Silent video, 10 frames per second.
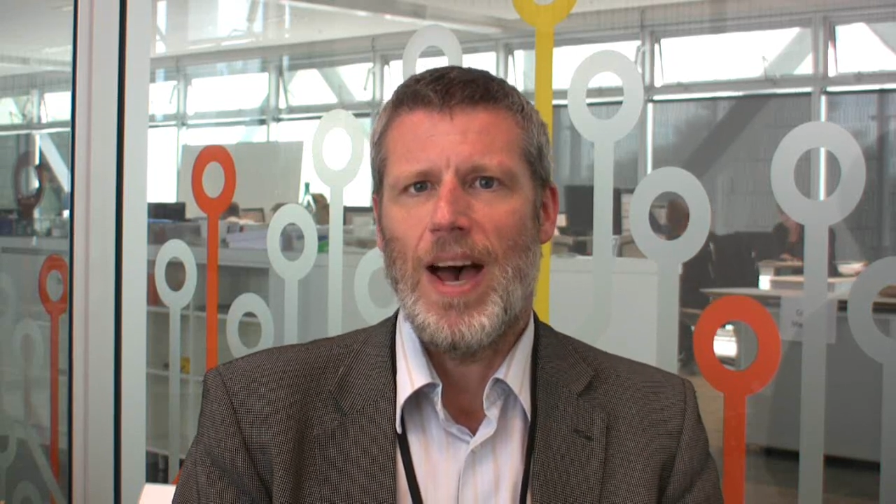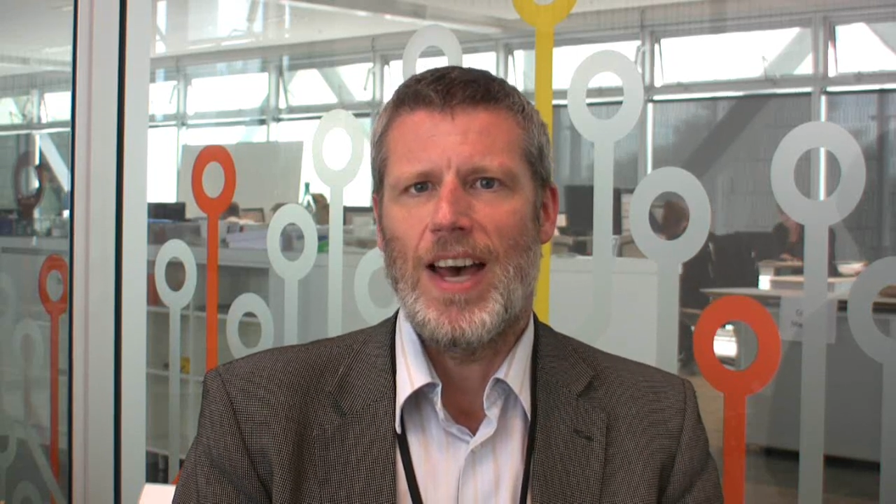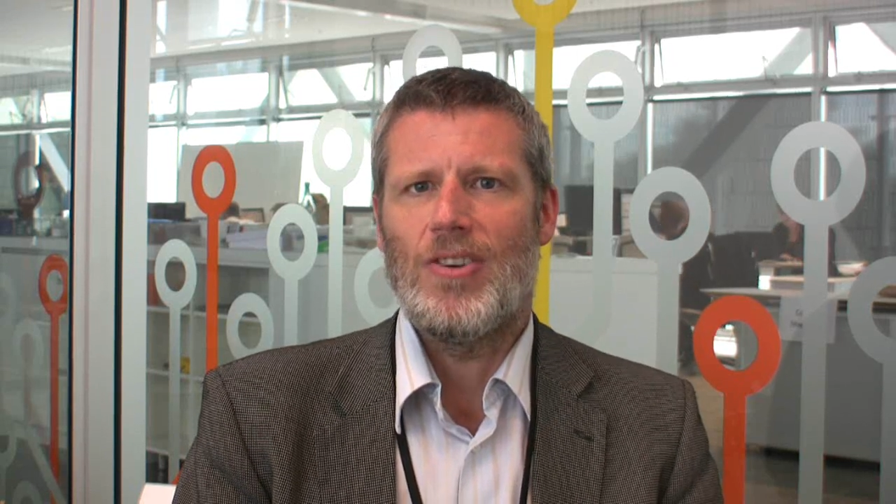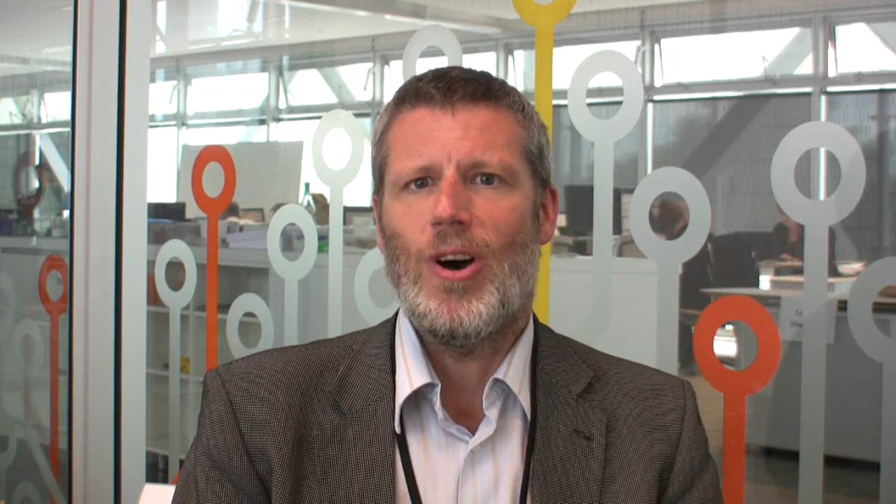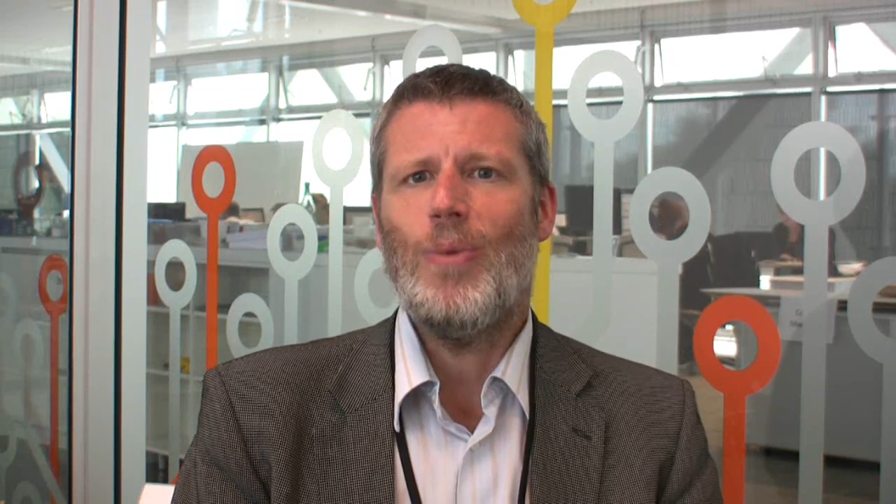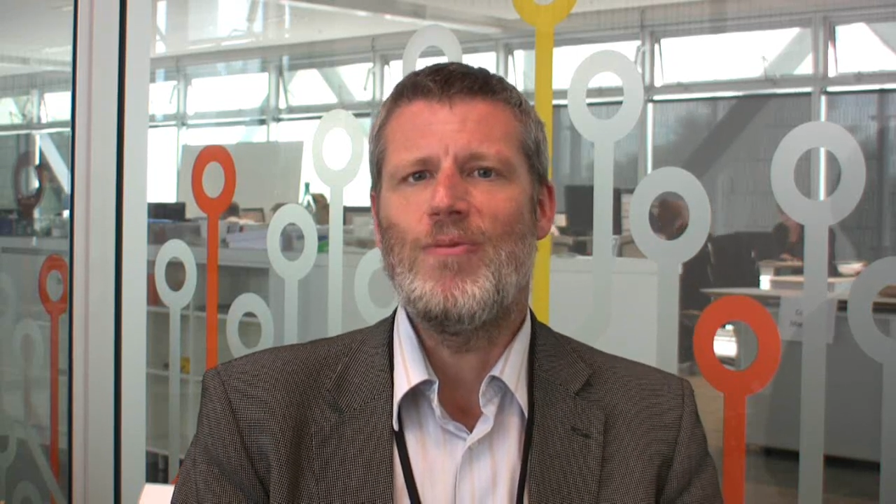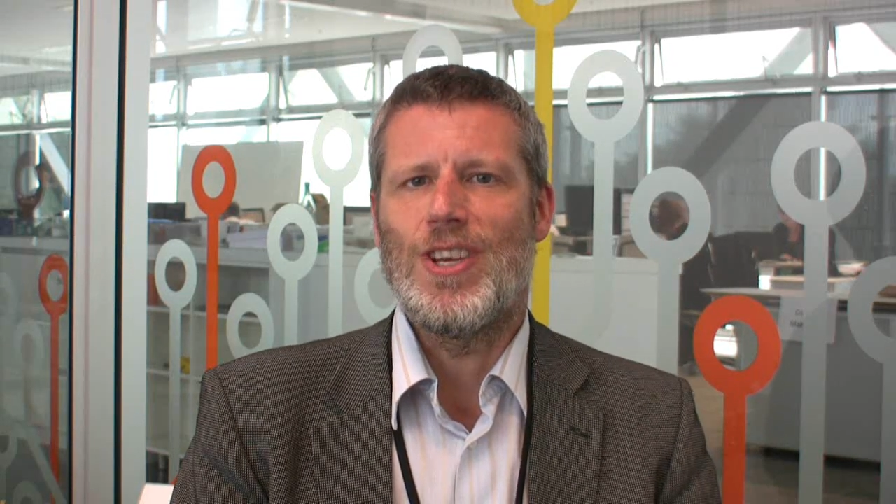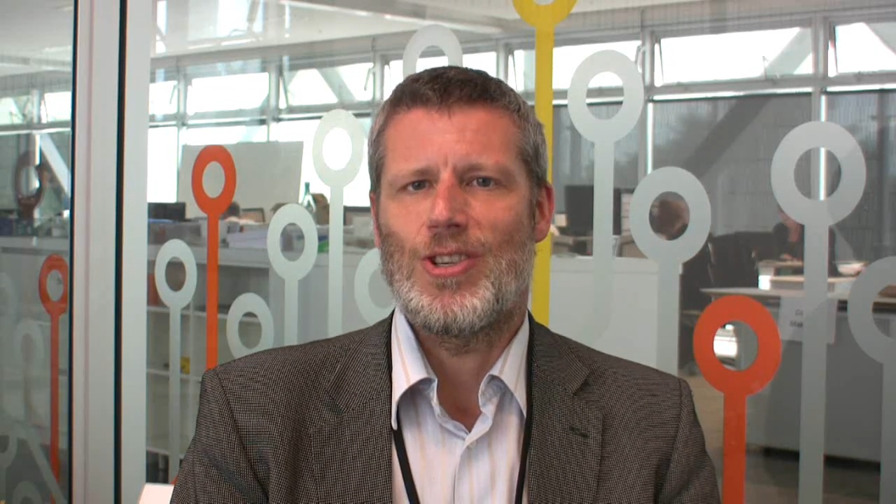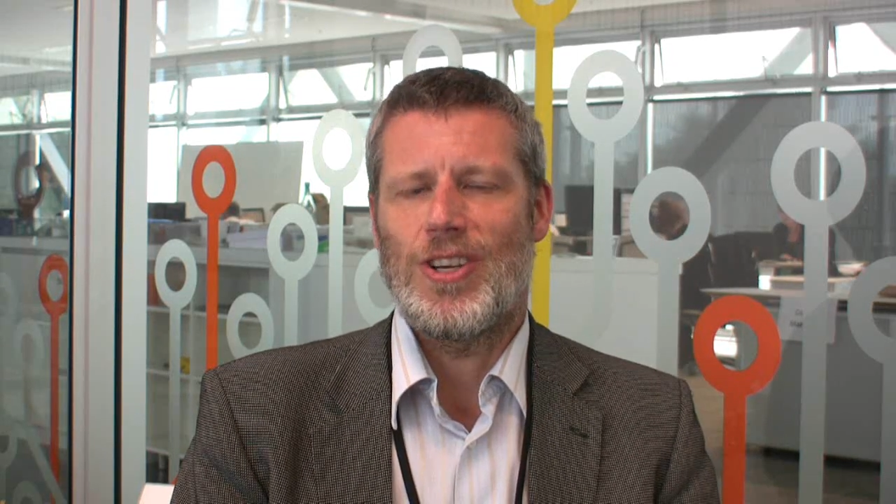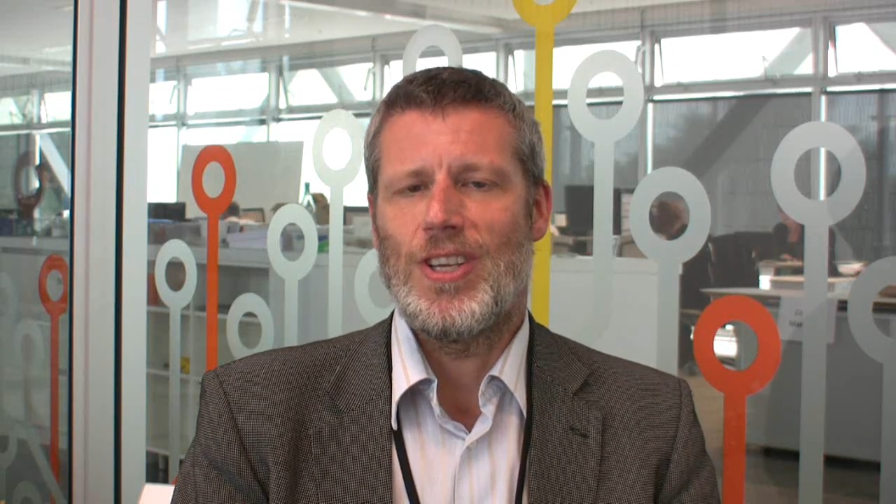but
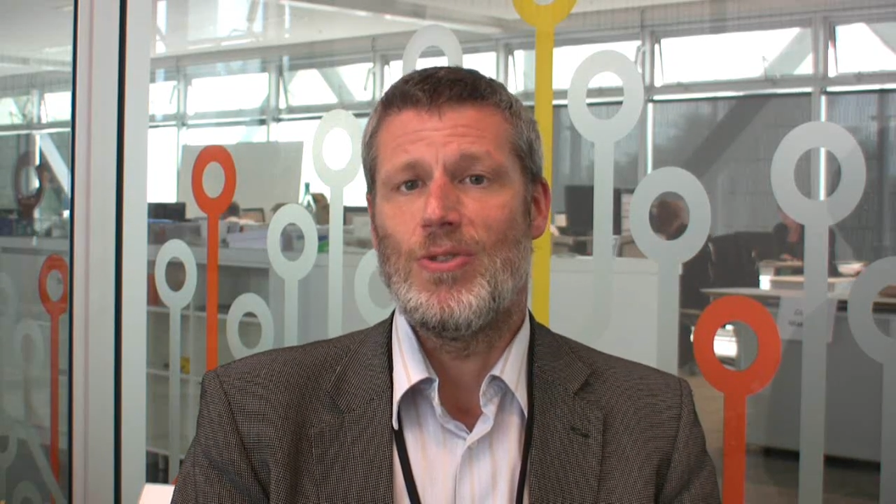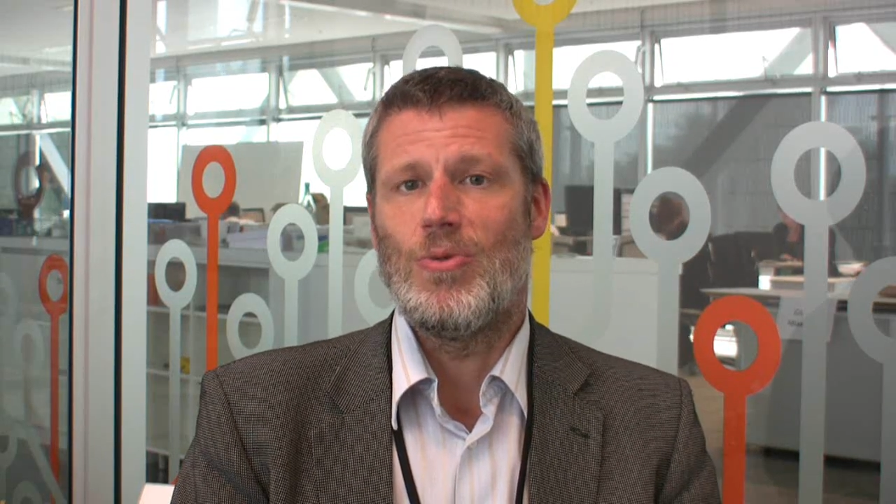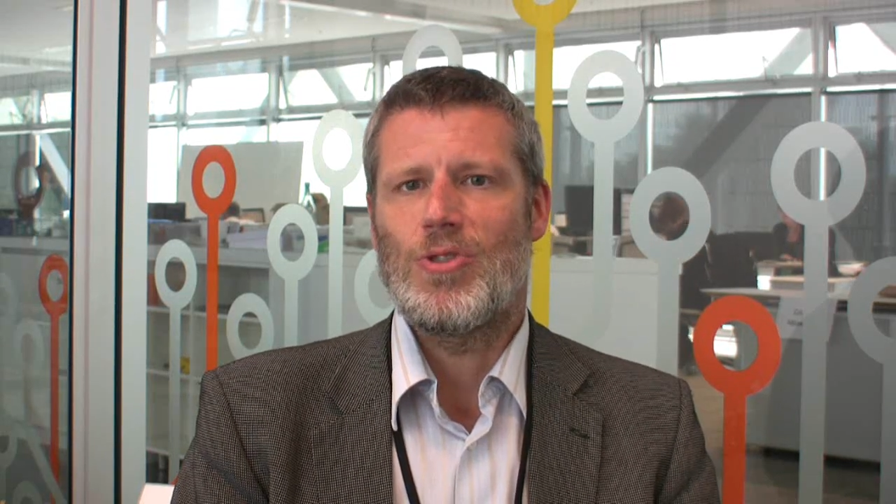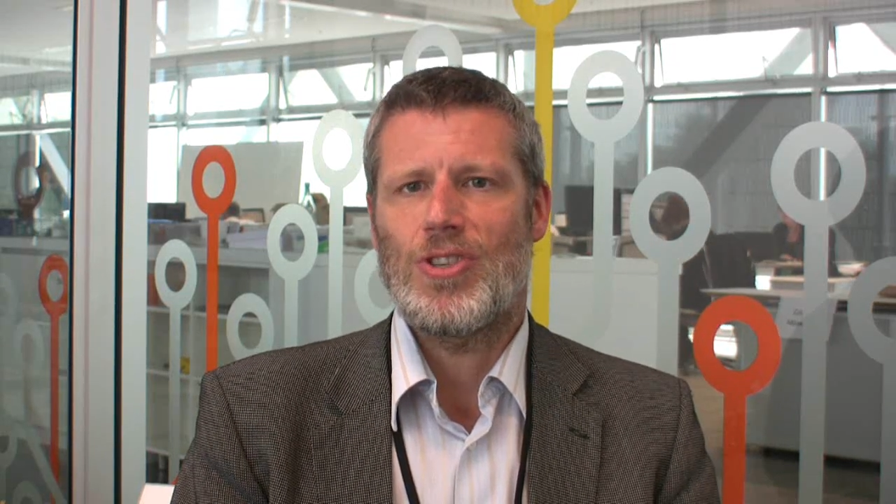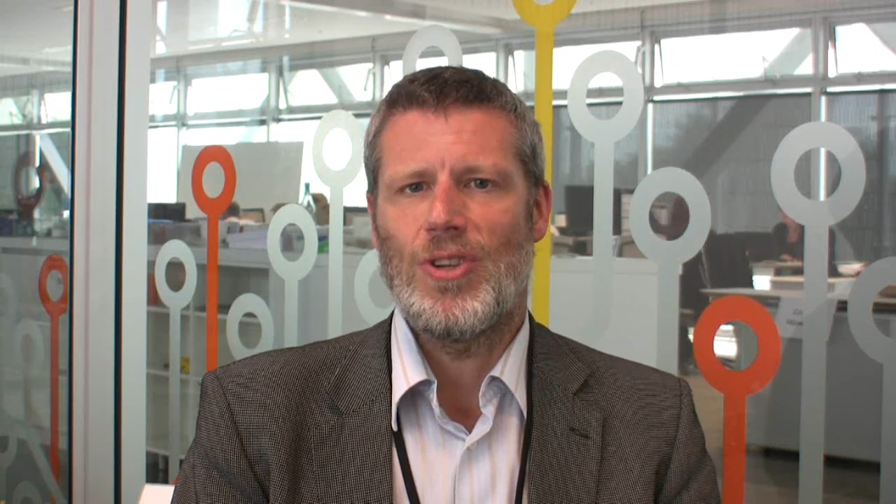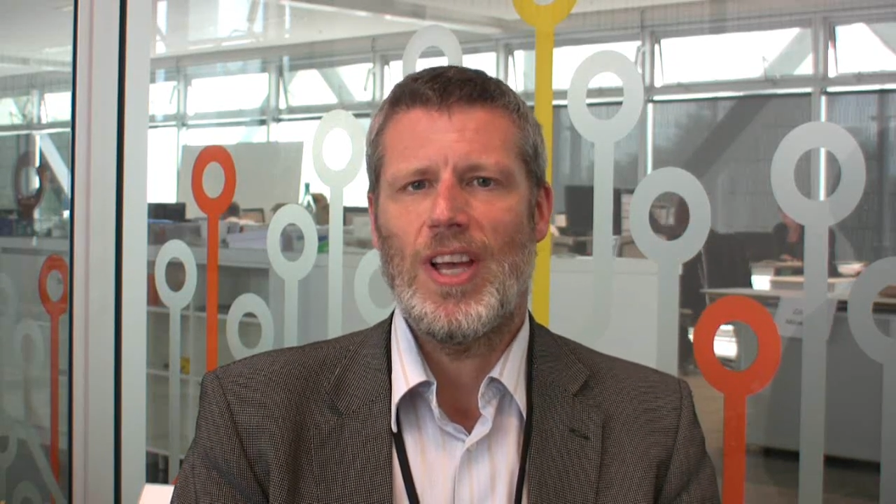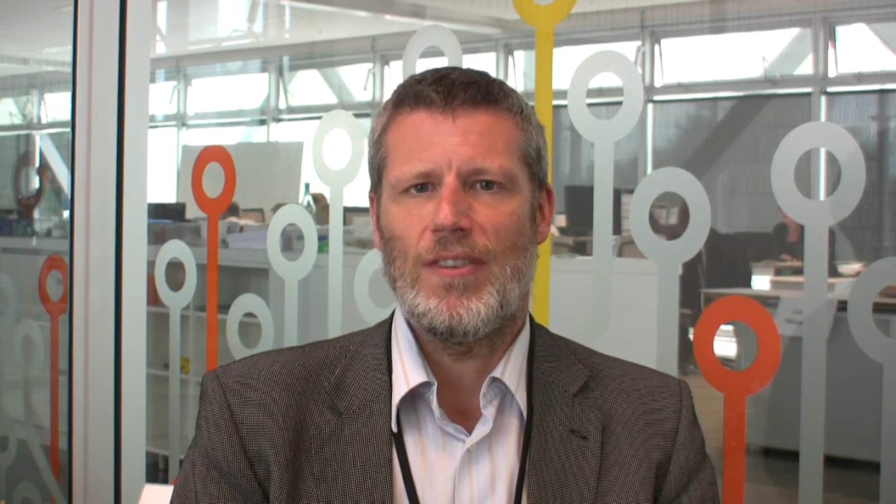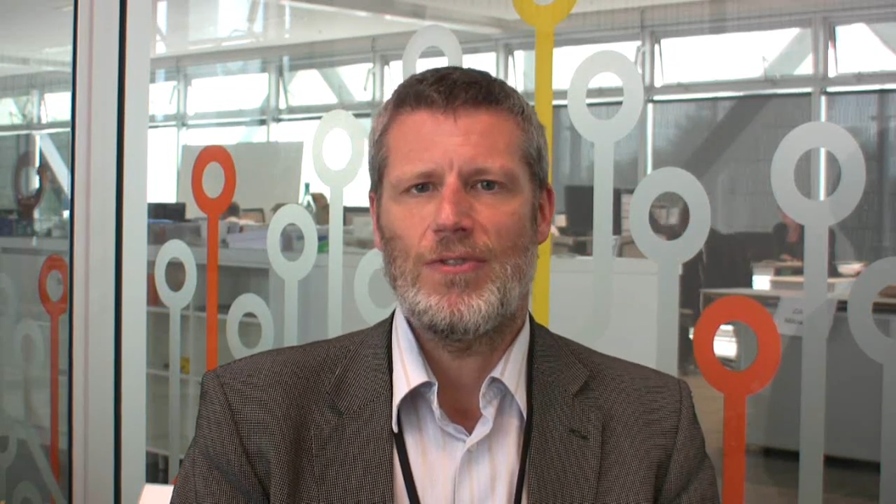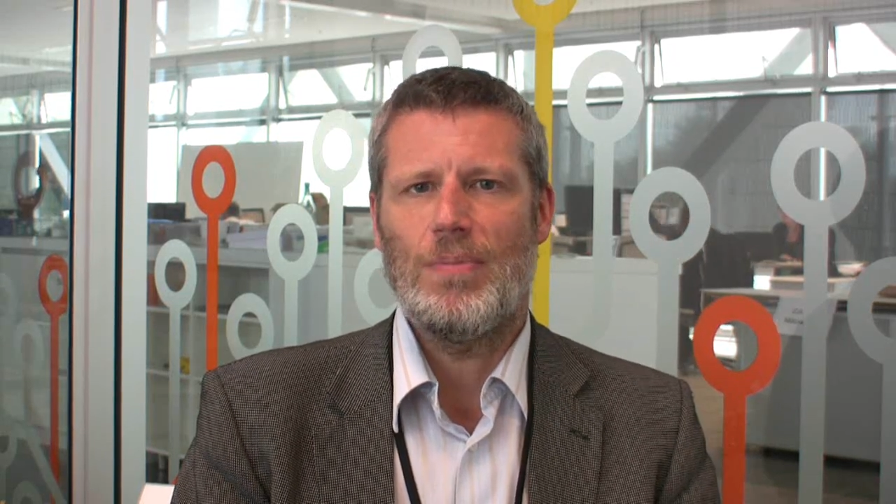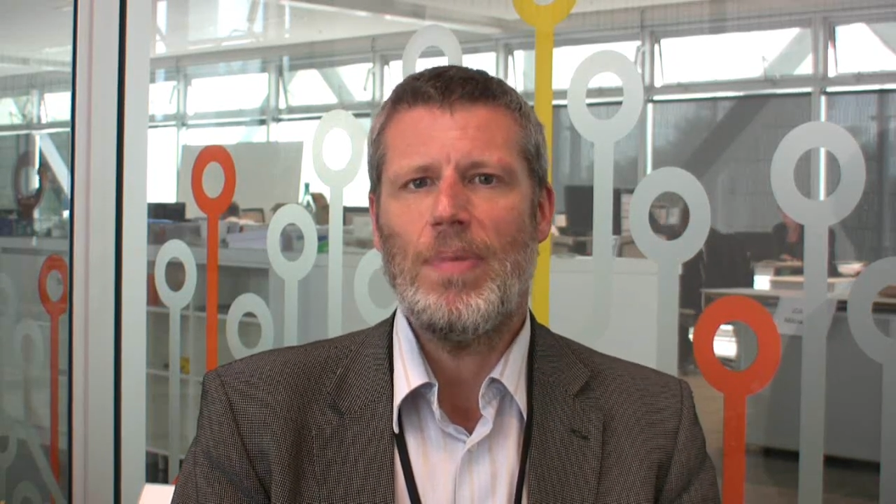obviously you will still
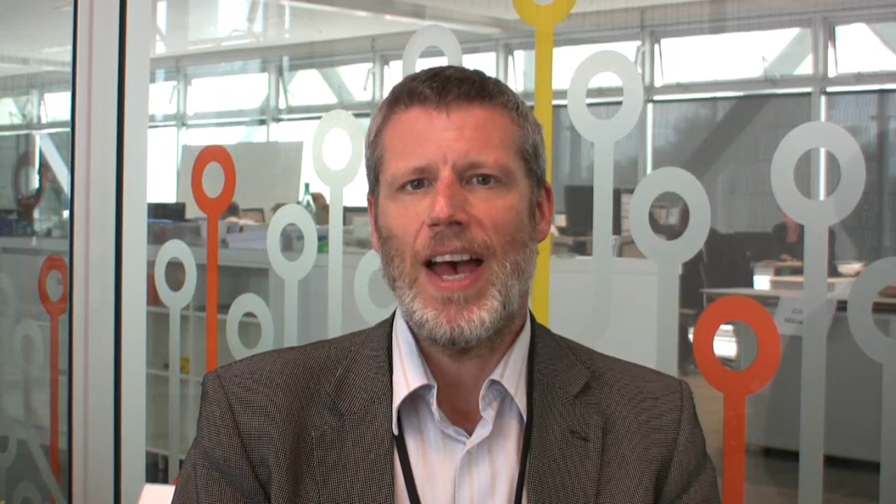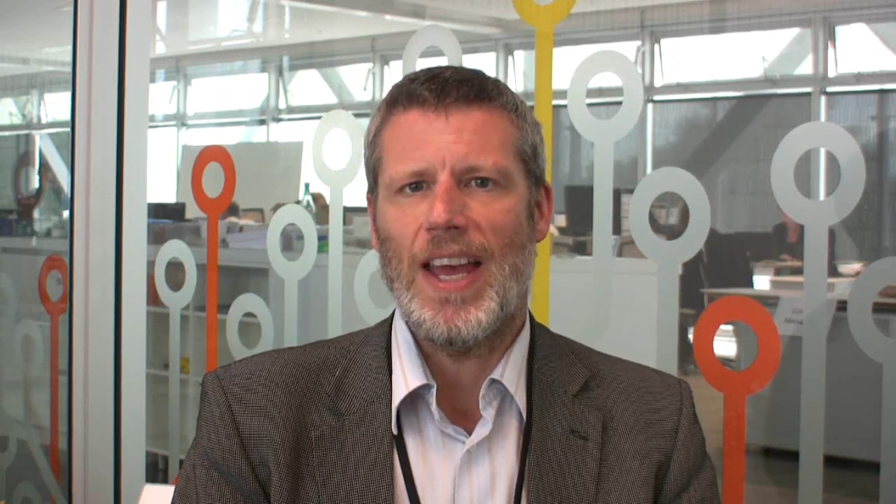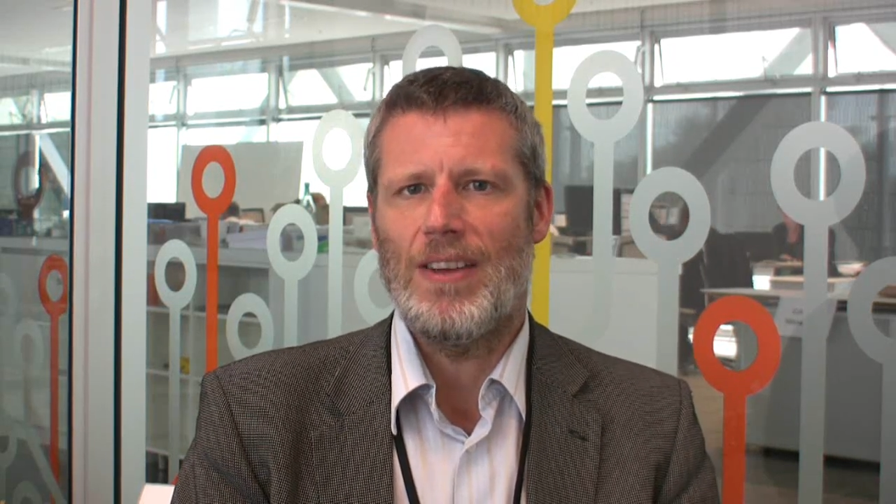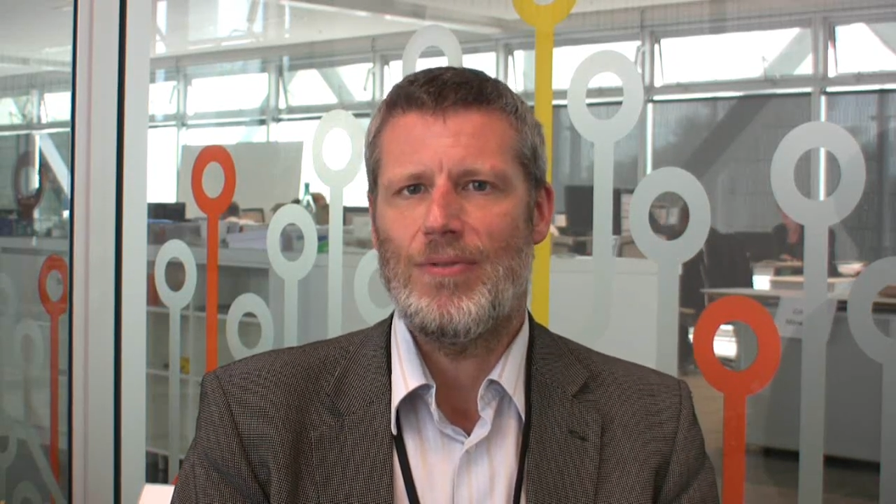have to pay